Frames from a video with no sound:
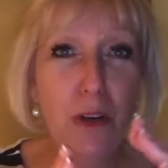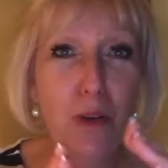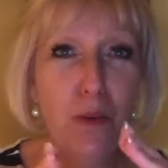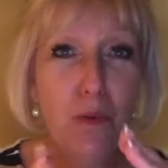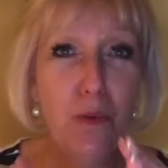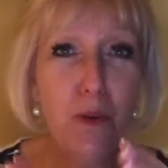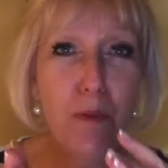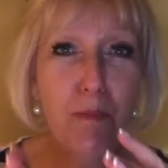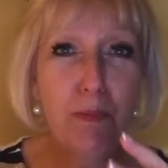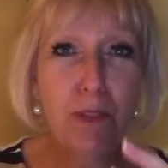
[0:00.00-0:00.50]

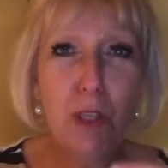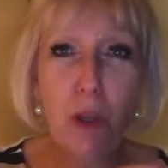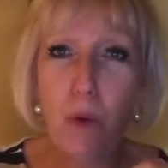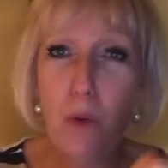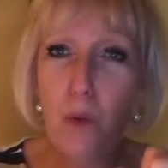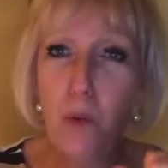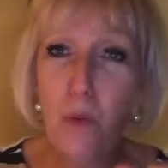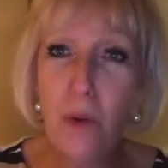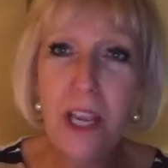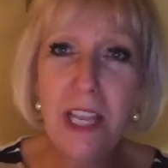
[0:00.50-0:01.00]
Whoops,
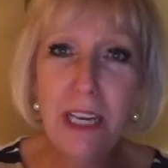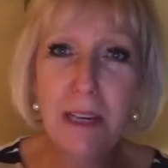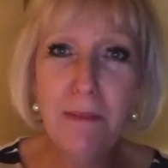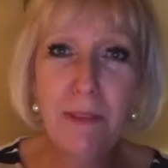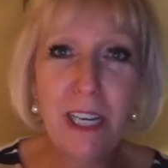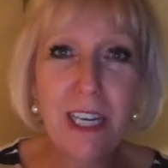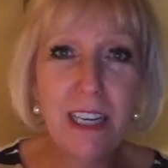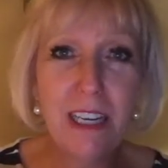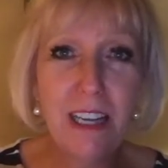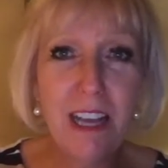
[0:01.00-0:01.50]
wait a
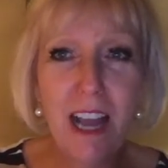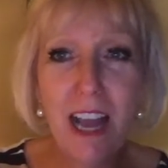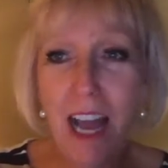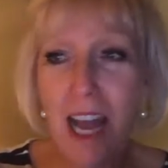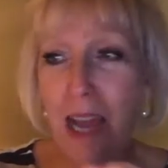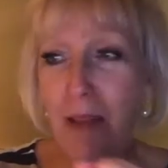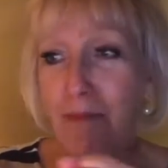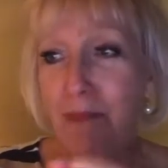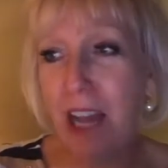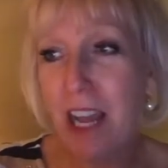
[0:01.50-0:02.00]
minute.
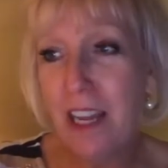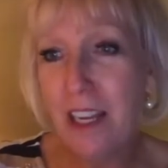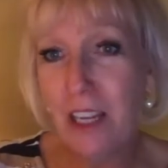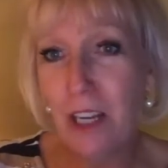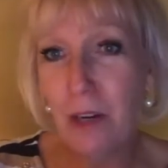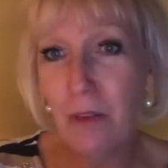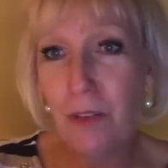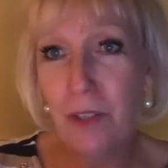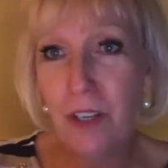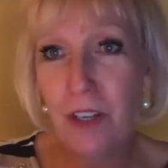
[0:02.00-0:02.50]
I'm not
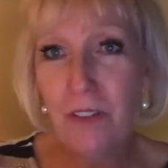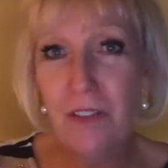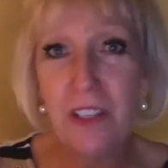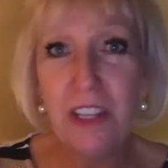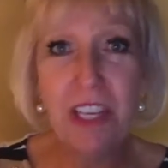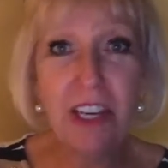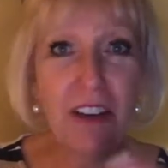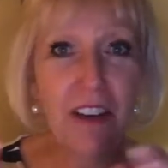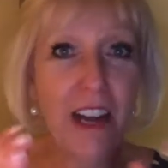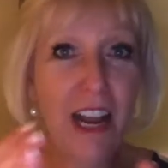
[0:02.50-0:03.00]
going over
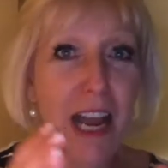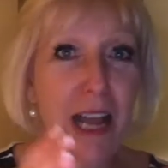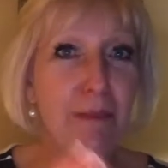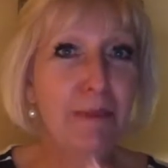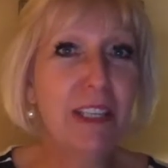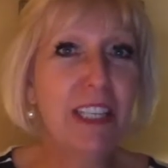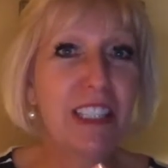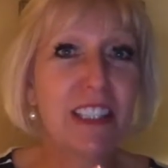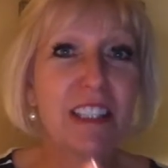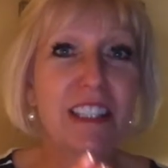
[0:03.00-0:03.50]
there. I'm
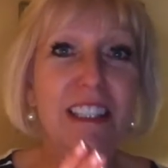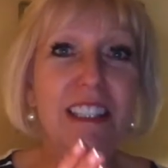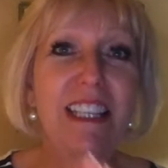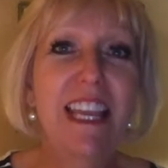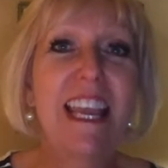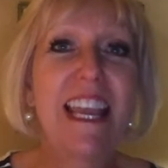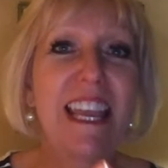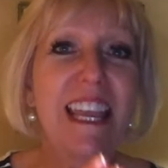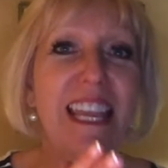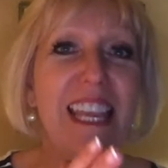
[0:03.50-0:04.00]
going to
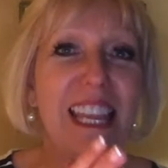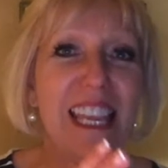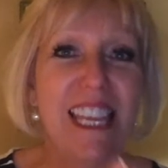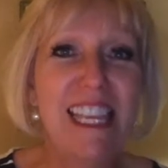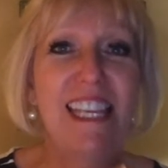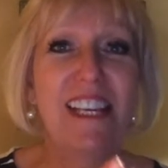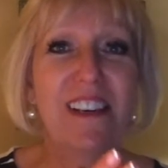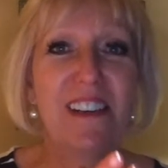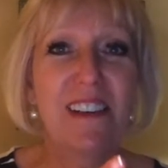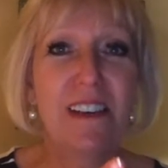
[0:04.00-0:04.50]
stay
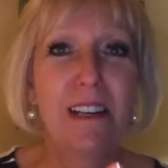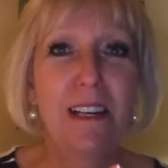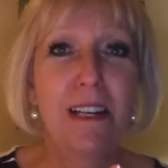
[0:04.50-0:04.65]
here.